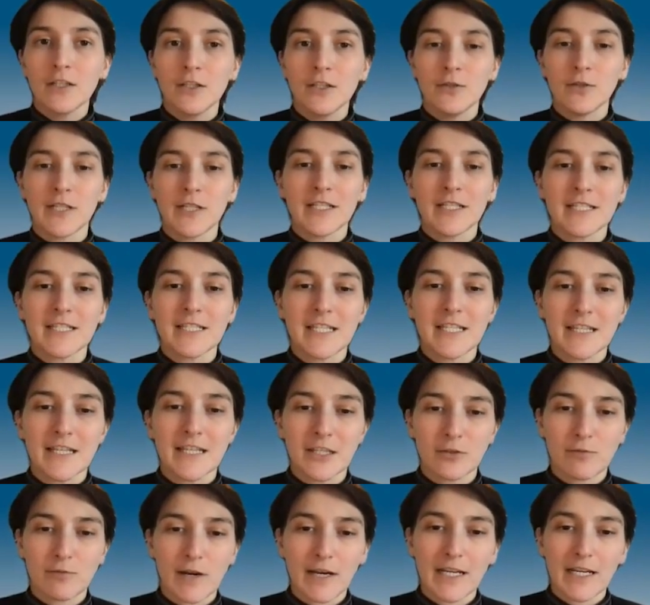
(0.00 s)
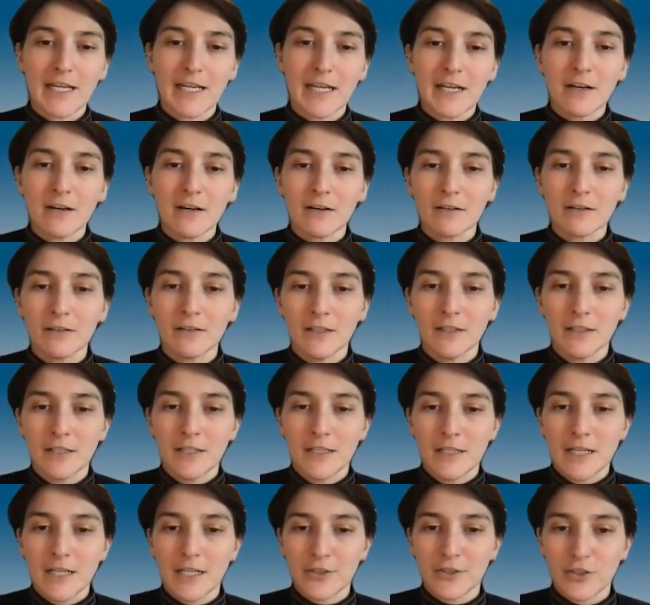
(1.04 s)
You can see this right here.
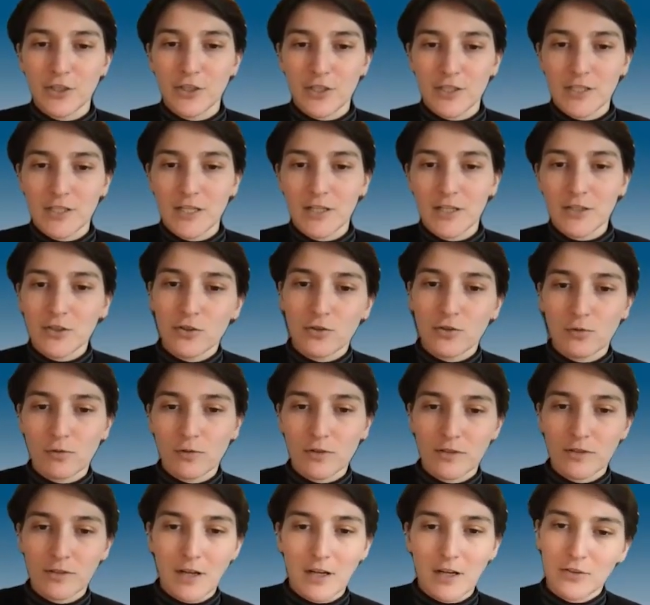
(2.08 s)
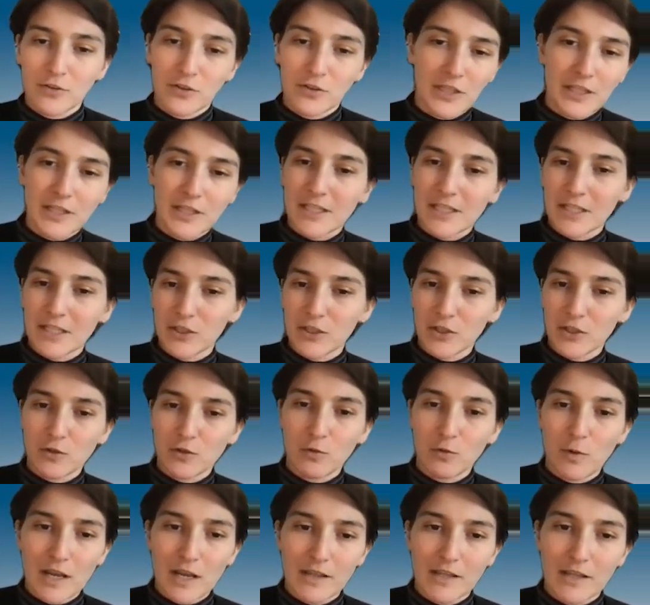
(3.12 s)
It's just a short.g. This is just a
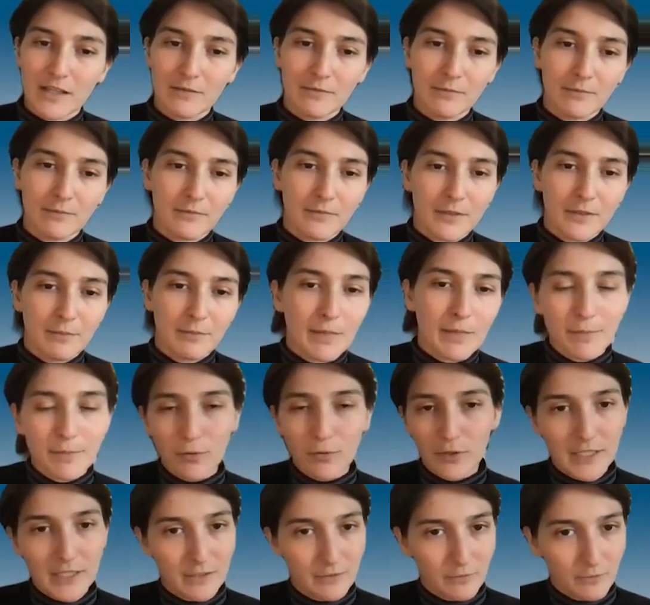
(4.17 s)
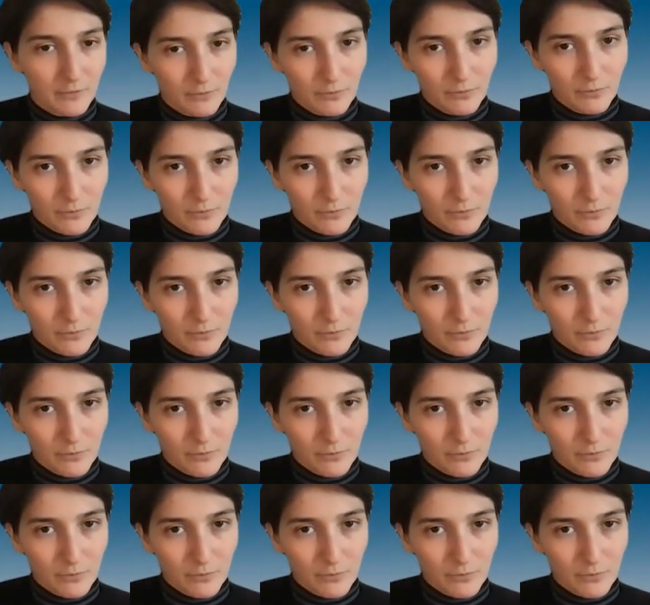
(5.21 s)
way that people can